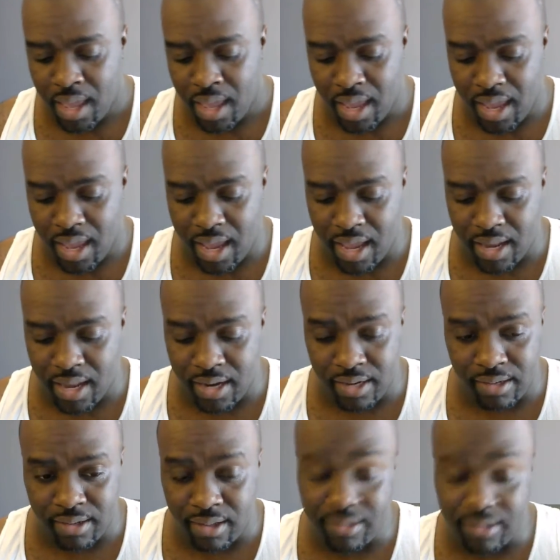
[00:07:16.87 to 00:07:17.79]

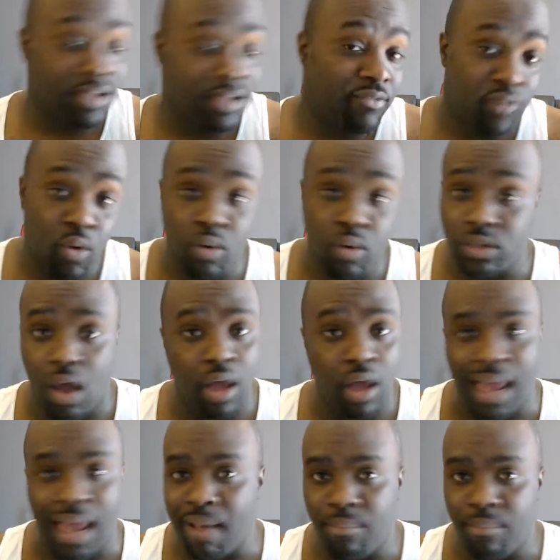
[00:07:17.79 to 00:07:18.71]
and of course,
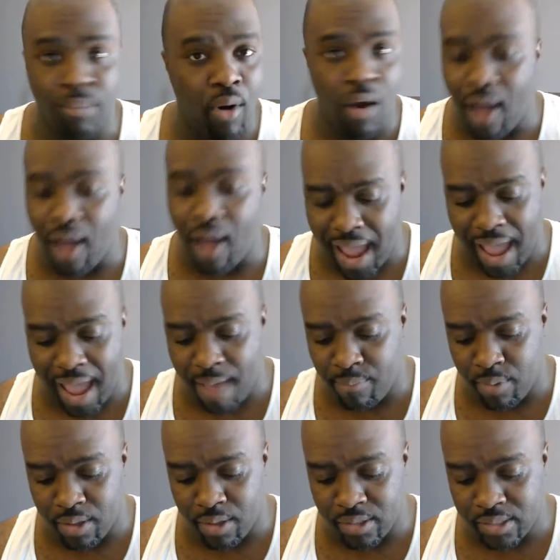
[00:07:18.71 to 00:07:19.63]
All Out Brawl
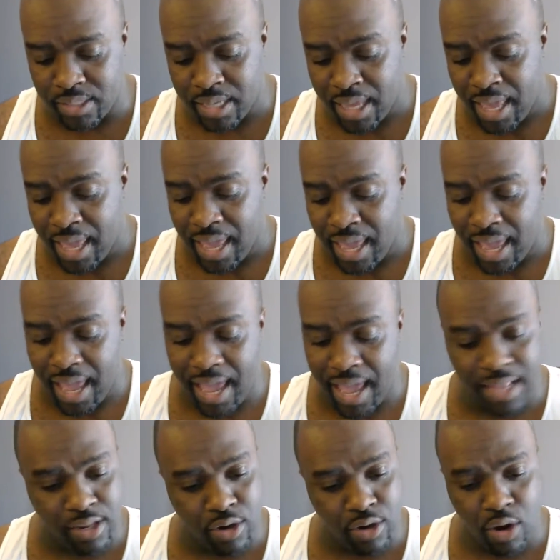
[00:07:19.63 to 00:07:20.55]
happens,
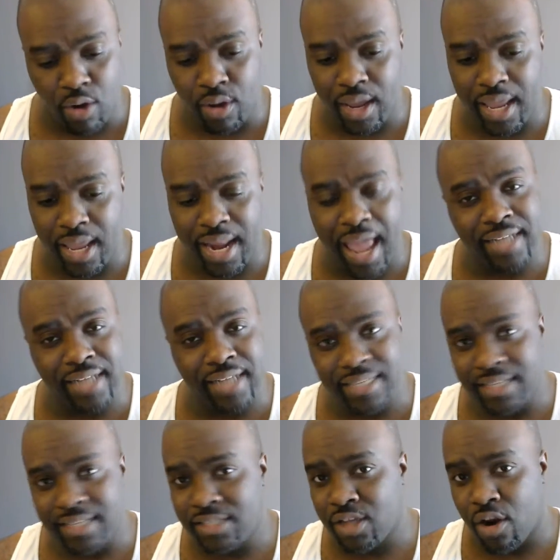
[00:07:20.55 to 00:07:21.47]
and it
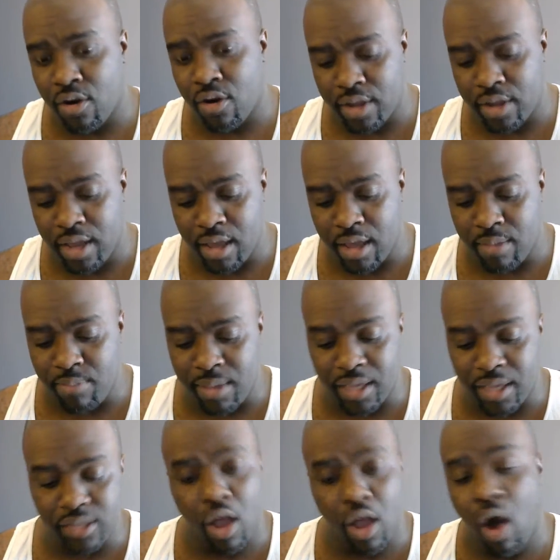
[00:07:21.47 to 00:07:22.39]
actually turned good
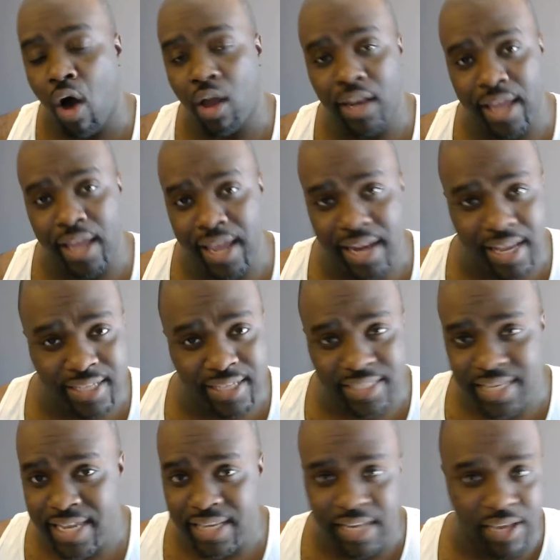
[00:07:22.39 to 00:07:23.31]
because all the
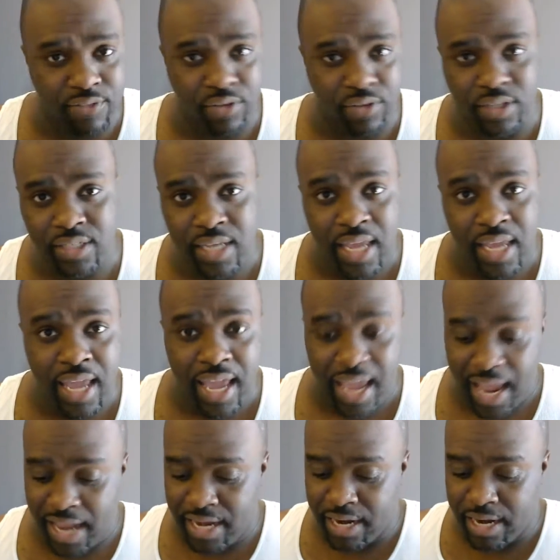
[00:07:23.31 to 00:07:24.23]
NXT divas
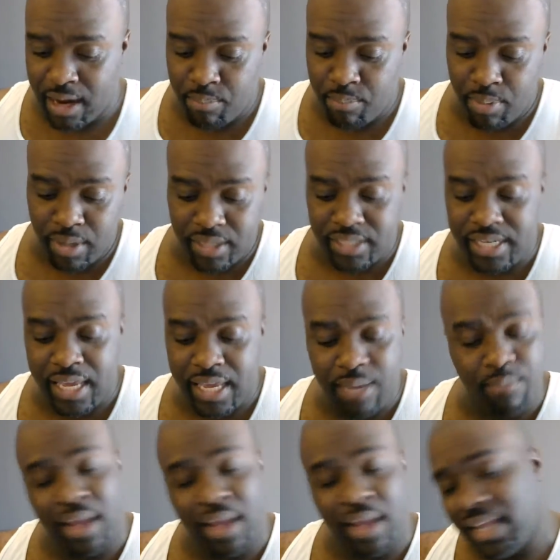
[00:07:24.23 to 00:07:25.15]
ended up putting Team
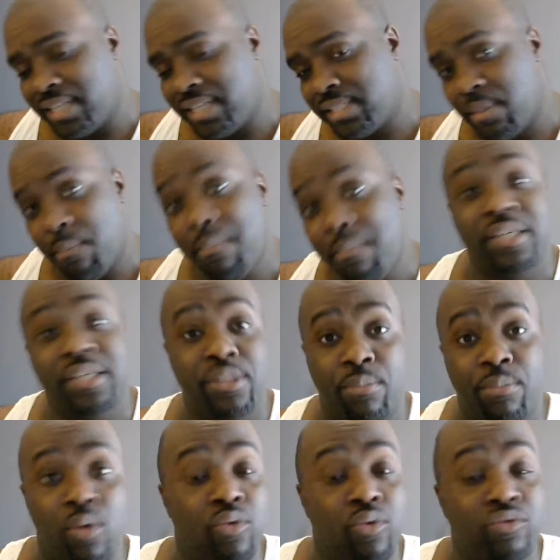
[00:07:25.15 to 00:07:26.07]
Bella in submission
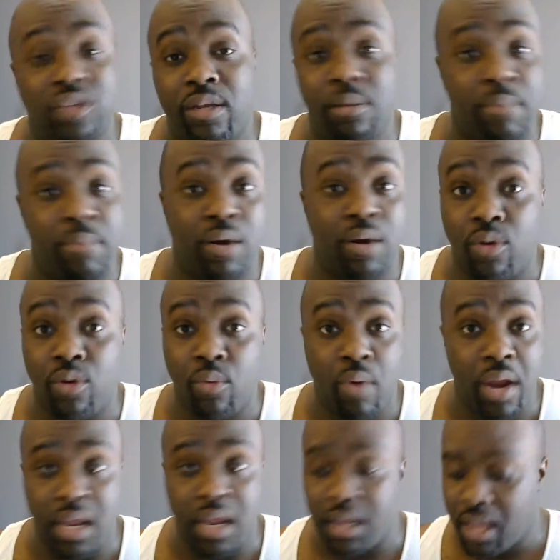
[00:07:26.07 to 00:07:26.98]
moves in the middle of the
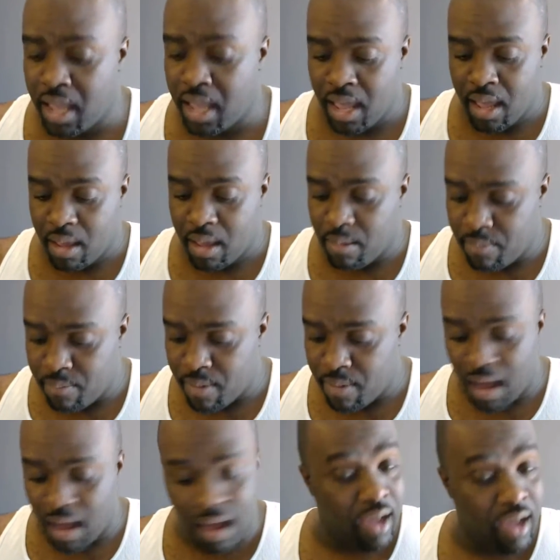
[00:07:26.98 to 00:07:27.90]
ring.
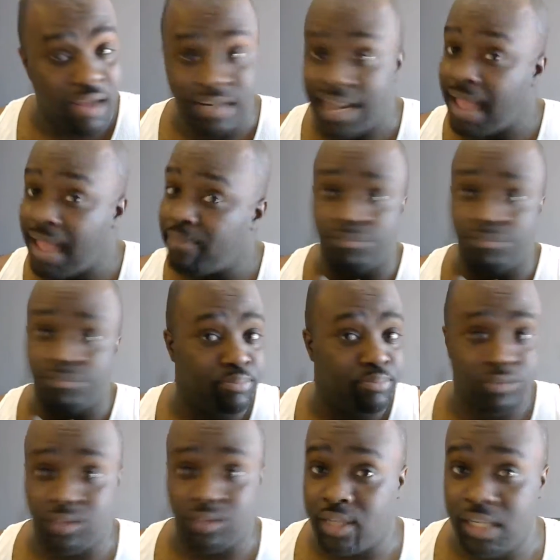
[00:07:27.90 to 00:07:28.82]
That
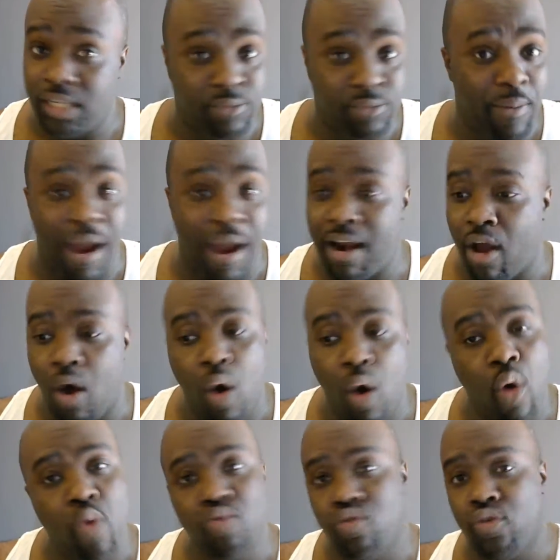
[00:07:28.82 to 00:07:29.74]
inspired a
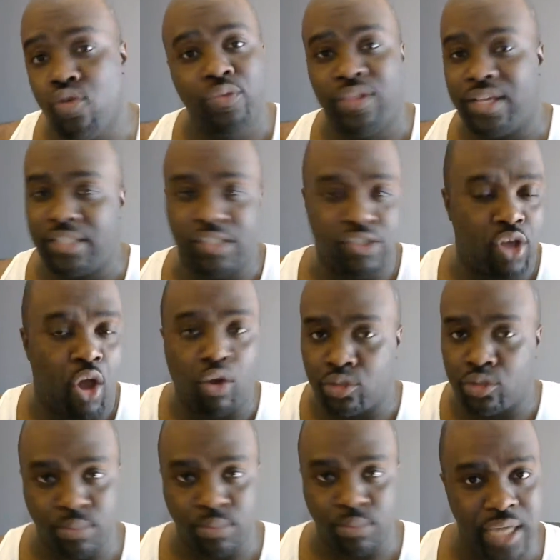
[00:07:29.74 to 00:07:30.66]
whole new "This is
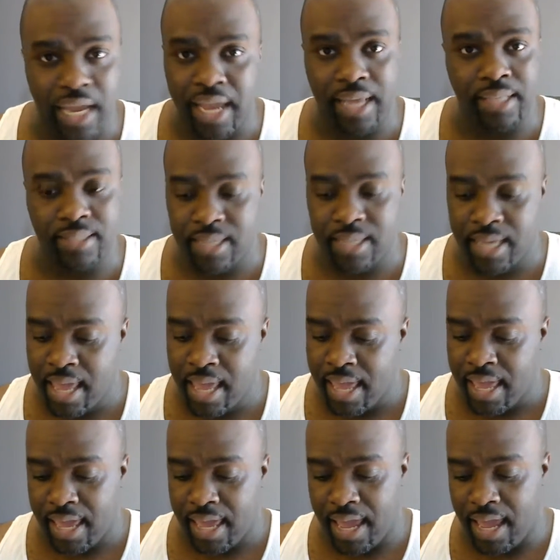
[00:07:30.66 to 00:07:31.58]
awesome" chants,
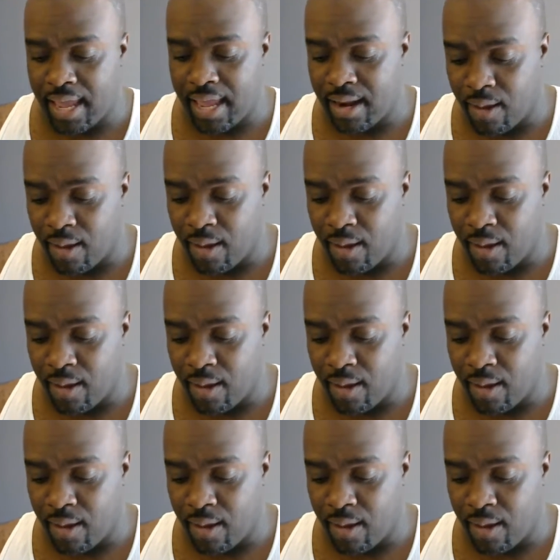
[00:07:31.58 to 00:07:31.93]
and